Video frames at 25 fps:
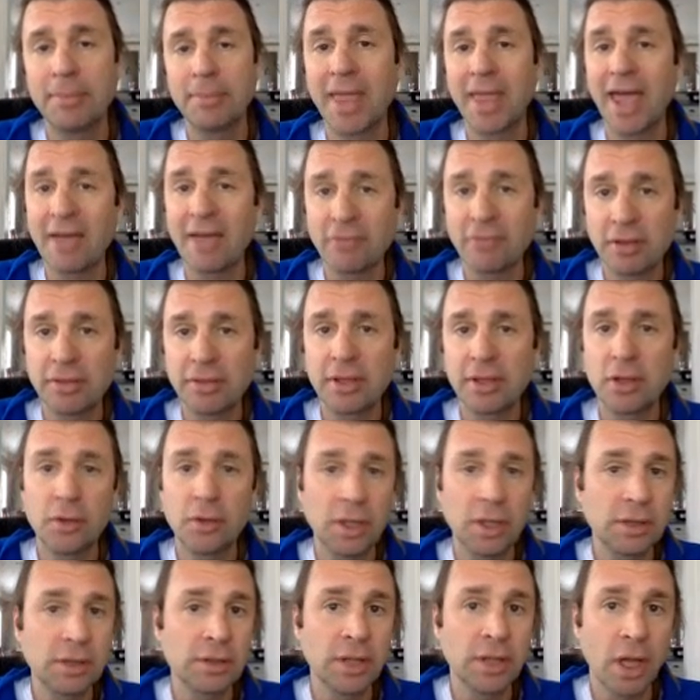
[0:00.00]
Everything you
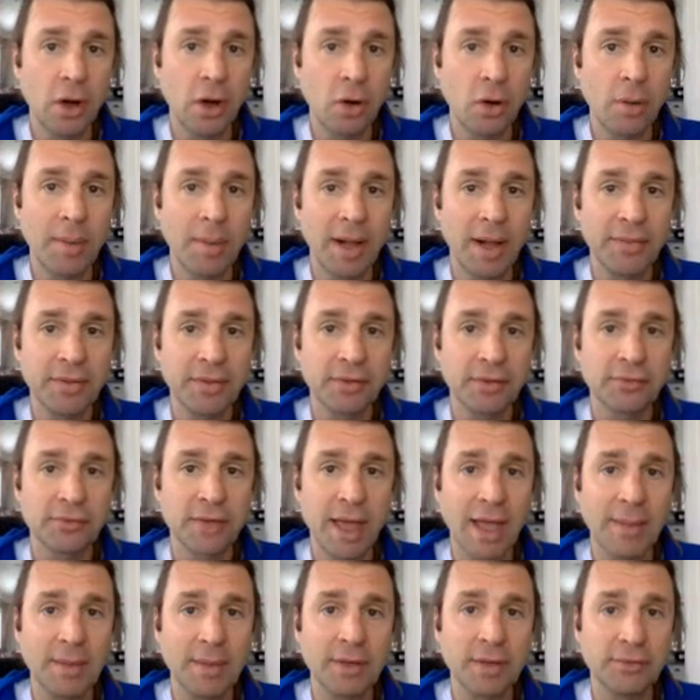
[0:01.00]
need to know about the
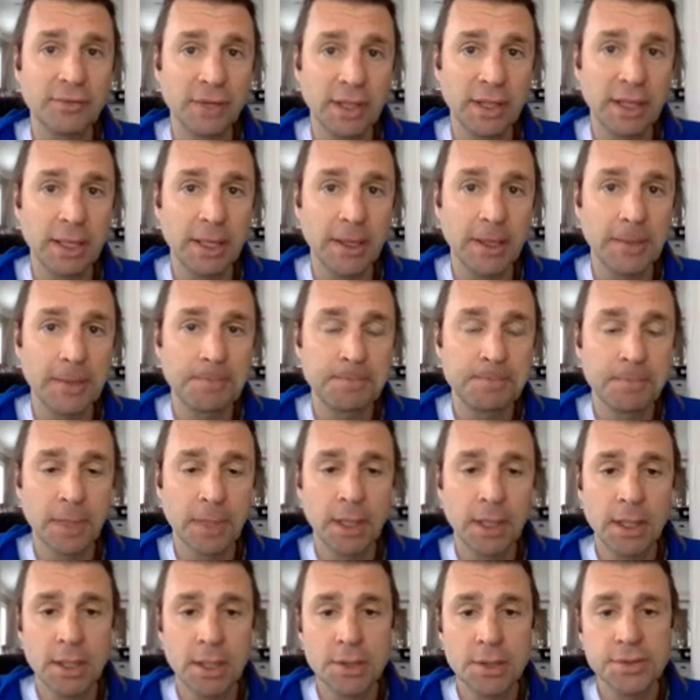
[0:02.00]
assignment is in here.
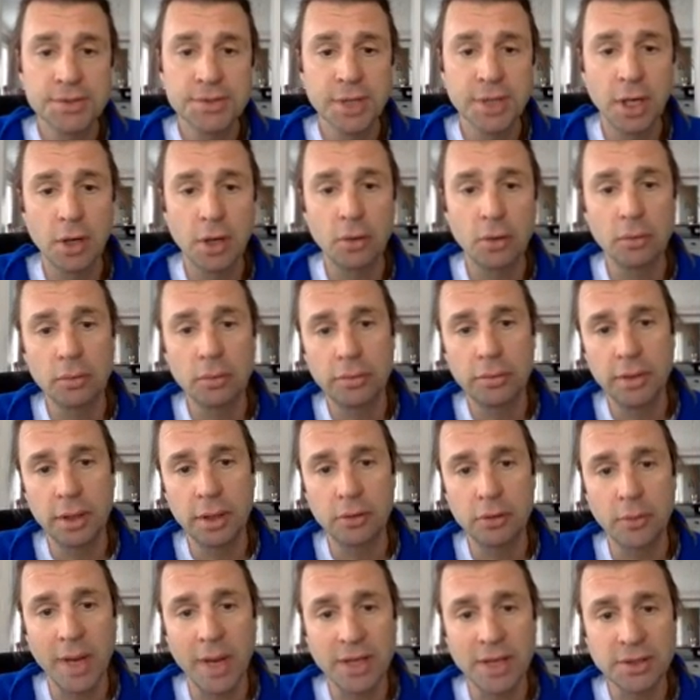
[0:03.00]
So the
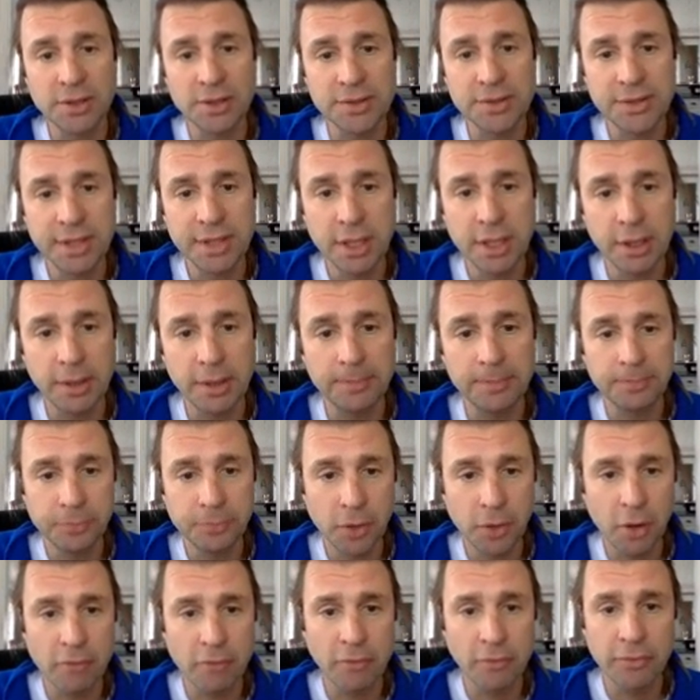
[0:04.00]
directions here,
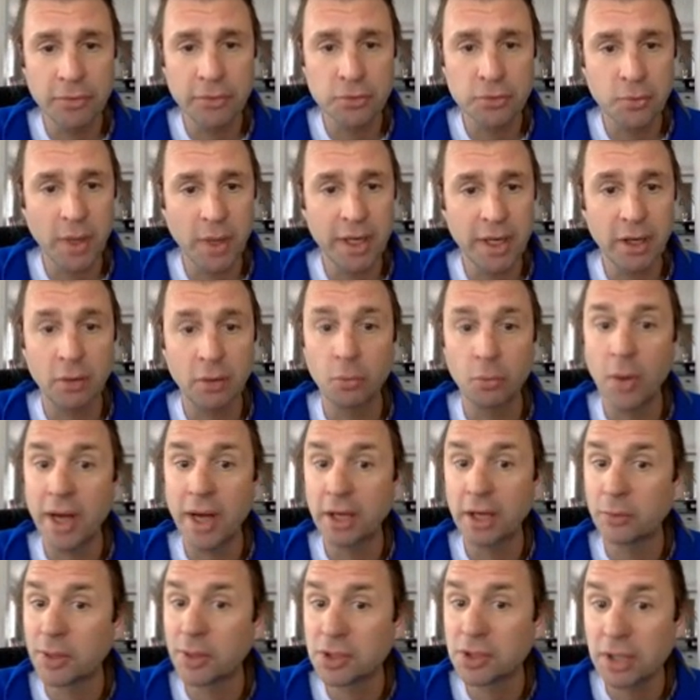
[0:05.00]
the overview is right here. Write
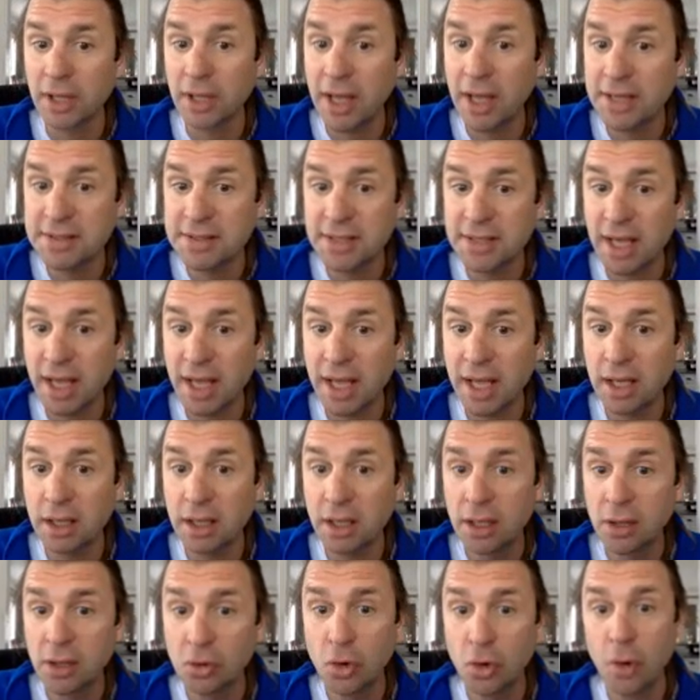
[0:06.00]
an original essay
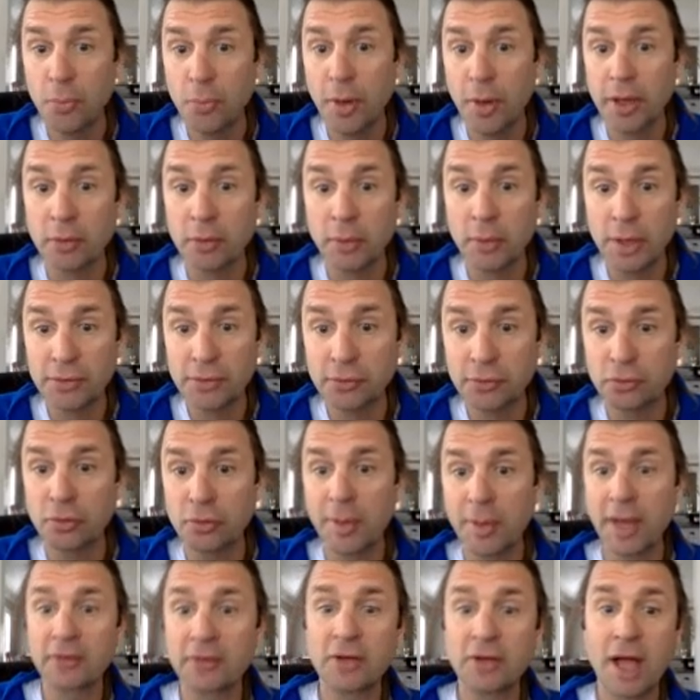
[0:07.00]
incorporating research
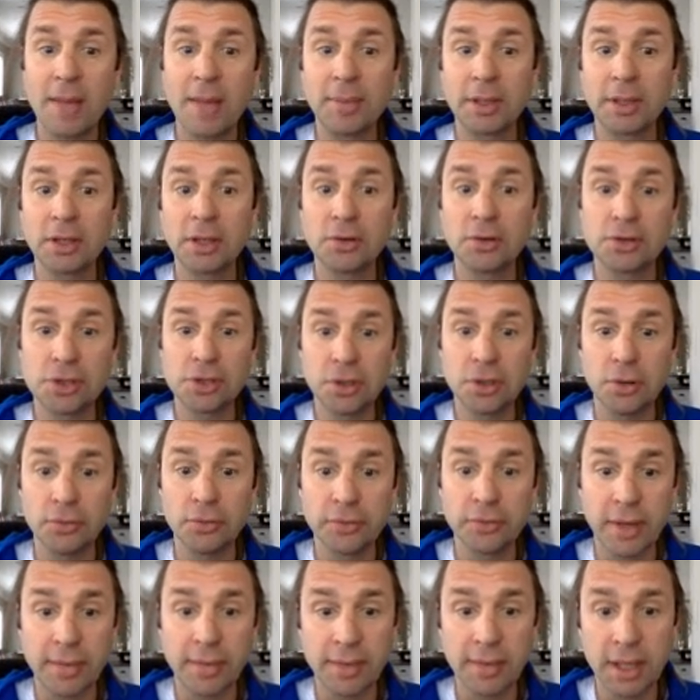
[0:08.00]
about a topic you
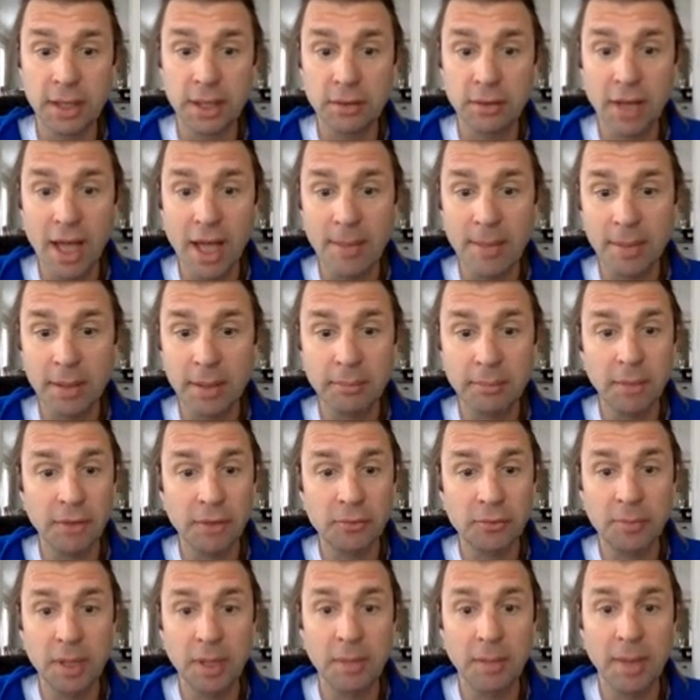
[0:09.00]
choose. And the topic
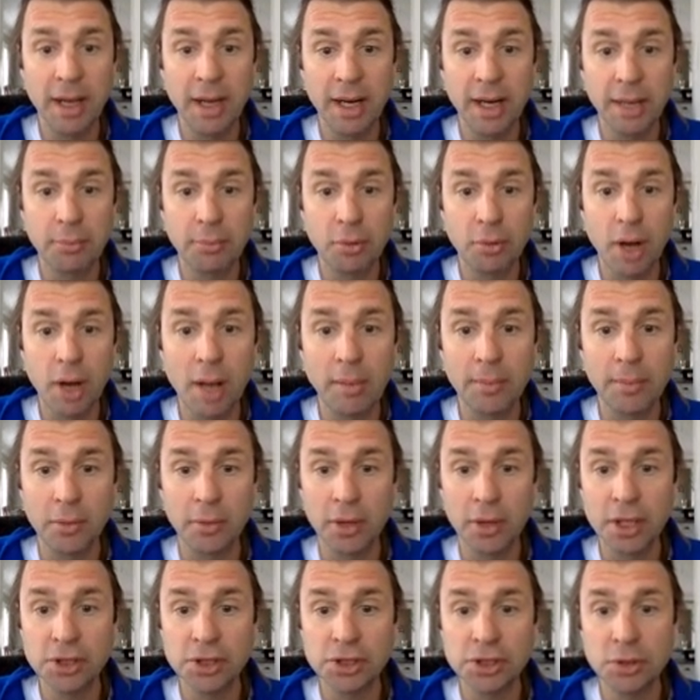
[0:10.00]
must be about a problem
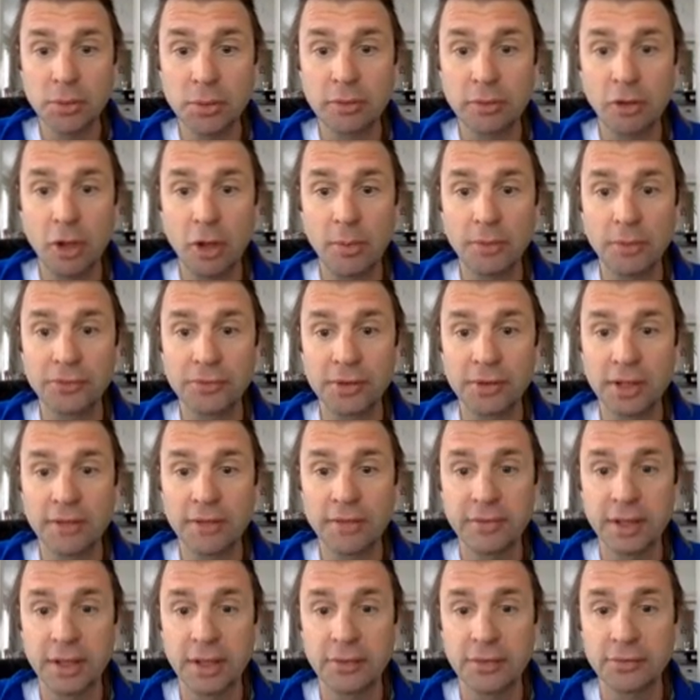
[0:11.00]
or issue with global
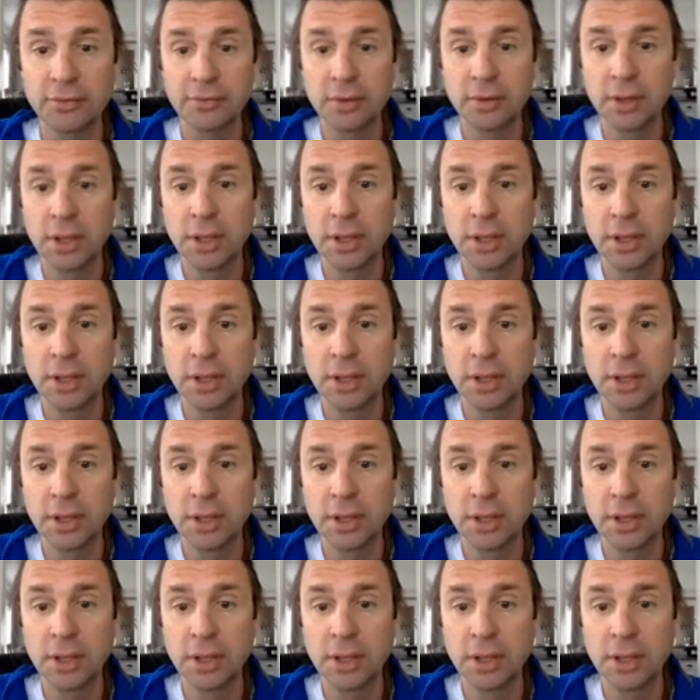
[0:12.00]
significance.